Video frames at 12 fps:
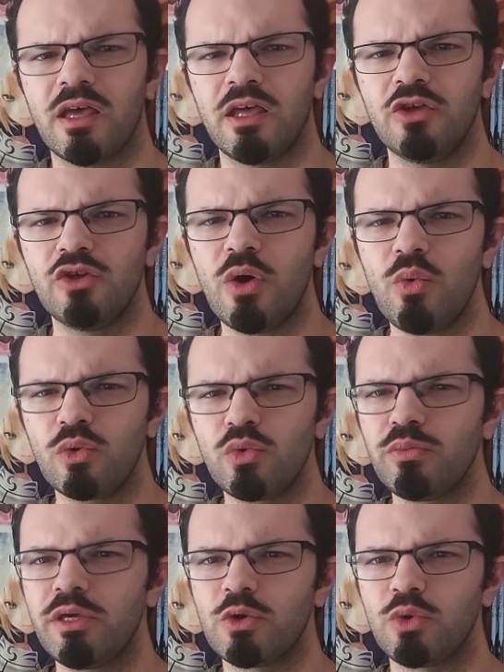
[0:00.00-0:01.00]
you know what would
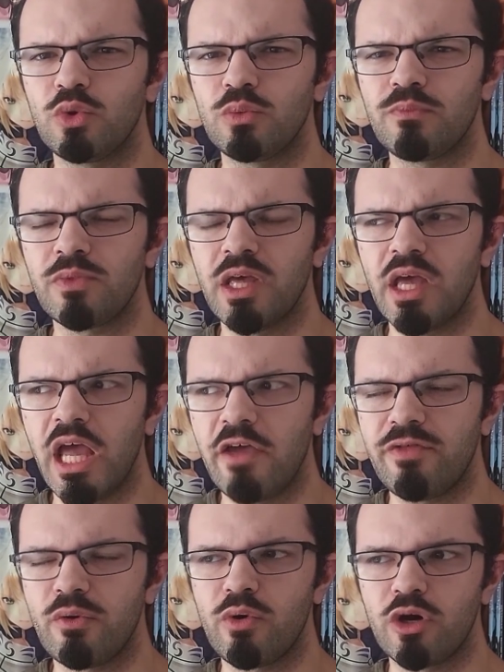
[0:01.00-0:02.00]
be cool? If
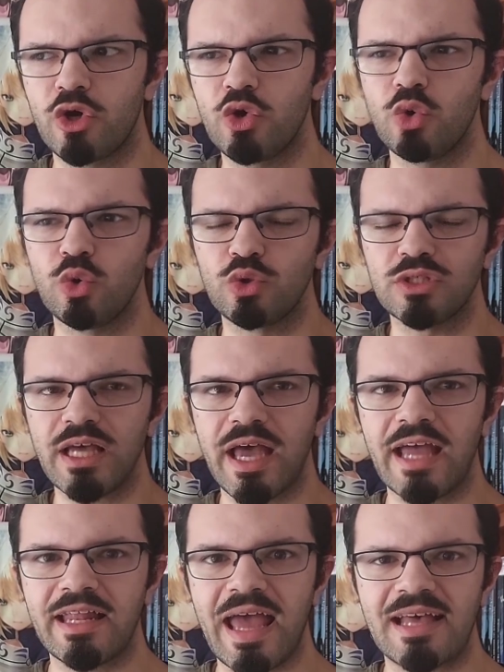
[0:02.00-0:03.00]
they were ghouls
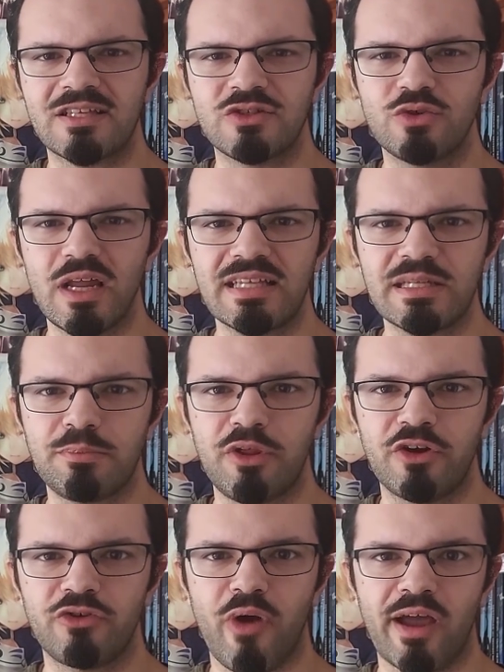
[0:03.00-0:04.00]
and as soon as a
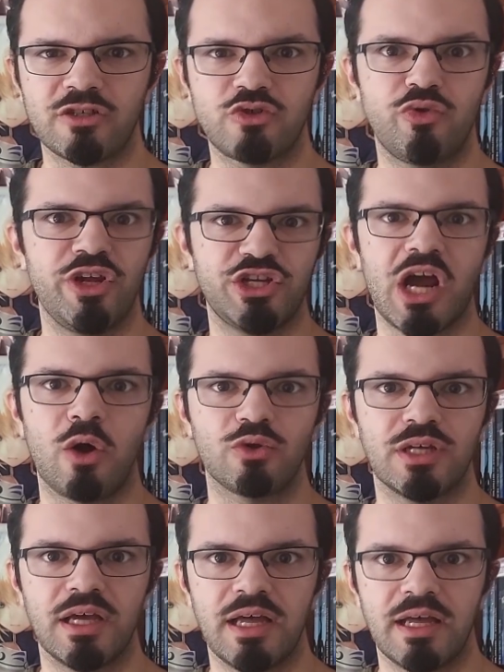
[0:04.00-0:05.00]
player tries to reach out,
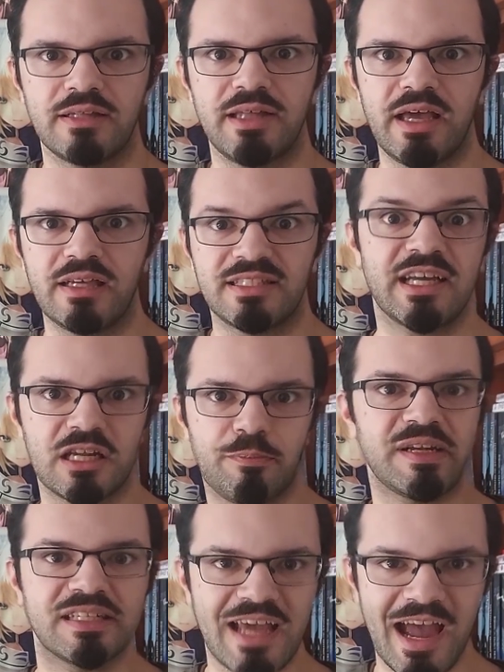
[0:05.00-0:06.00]
they stand up
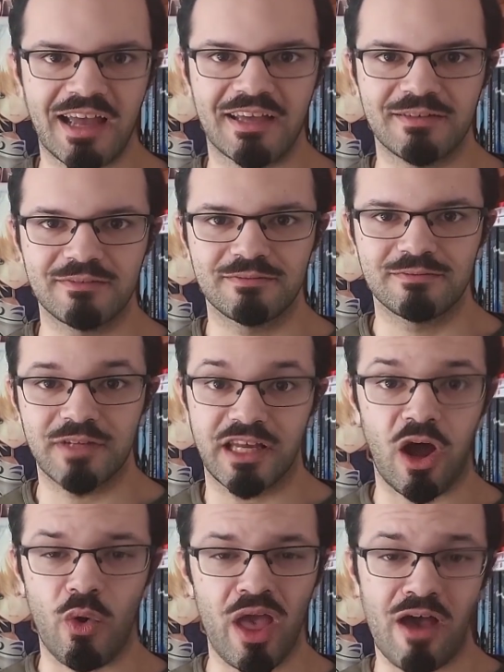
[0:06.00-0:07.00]
and attack. And
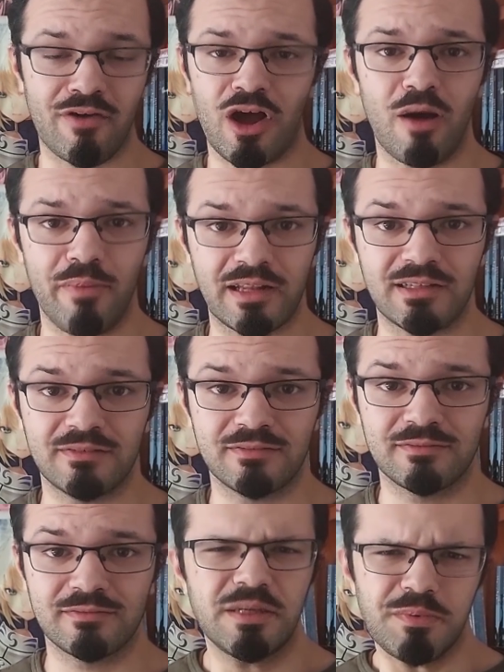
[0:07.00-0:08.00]
now you have a combat.
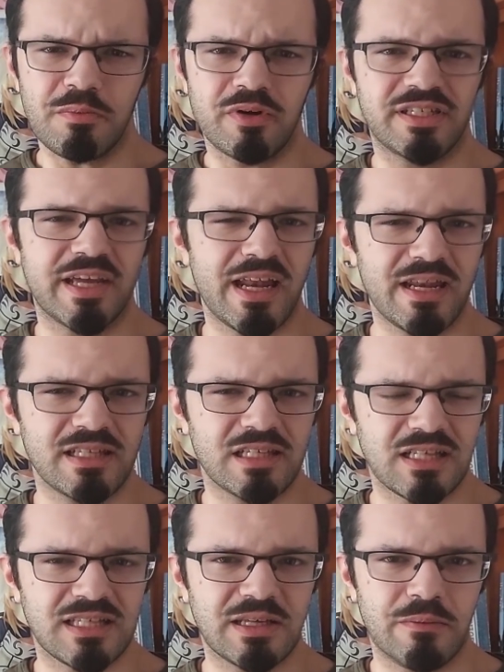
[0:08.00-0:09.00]
Tip number 10 is
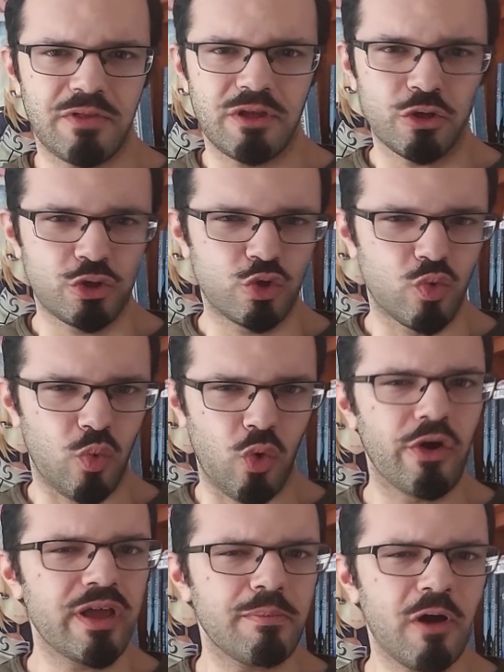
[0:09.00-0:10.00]
not something you should
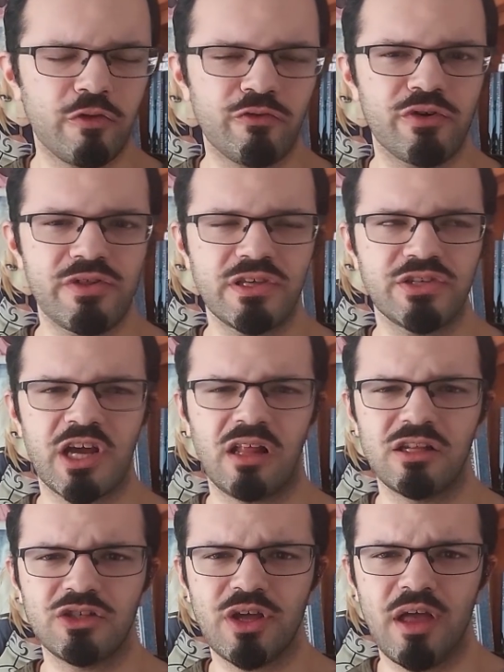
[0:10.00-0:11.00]
worry about for this
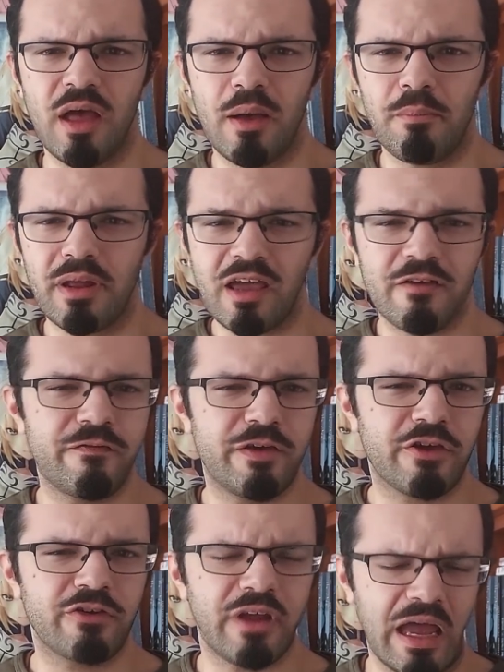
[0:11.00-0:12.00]
challenge, but I
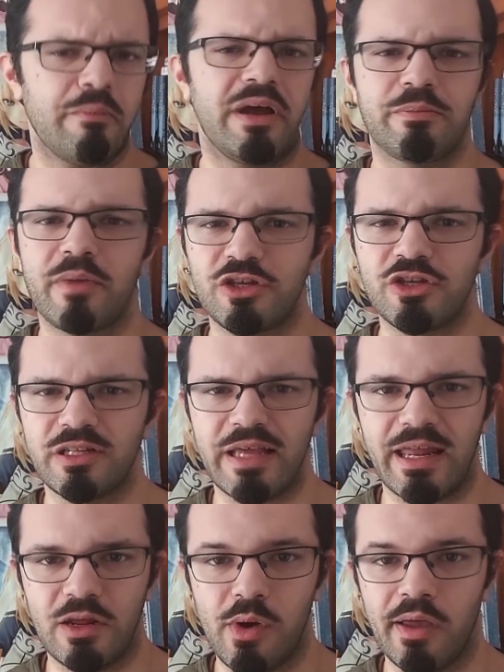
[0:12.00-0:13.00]
figured I might mention it
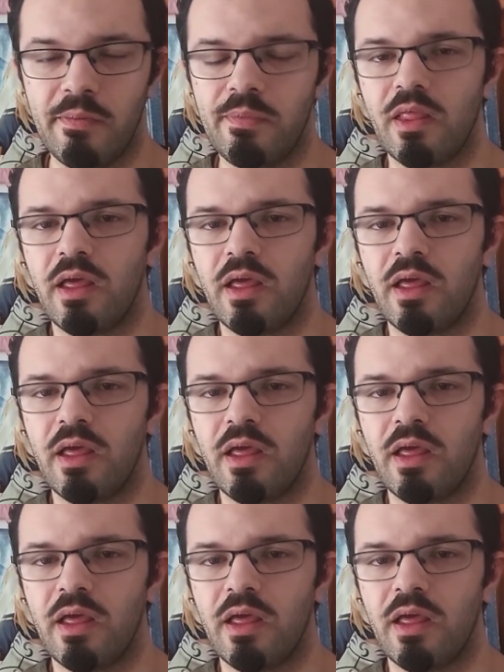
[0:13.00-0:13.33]
anyway.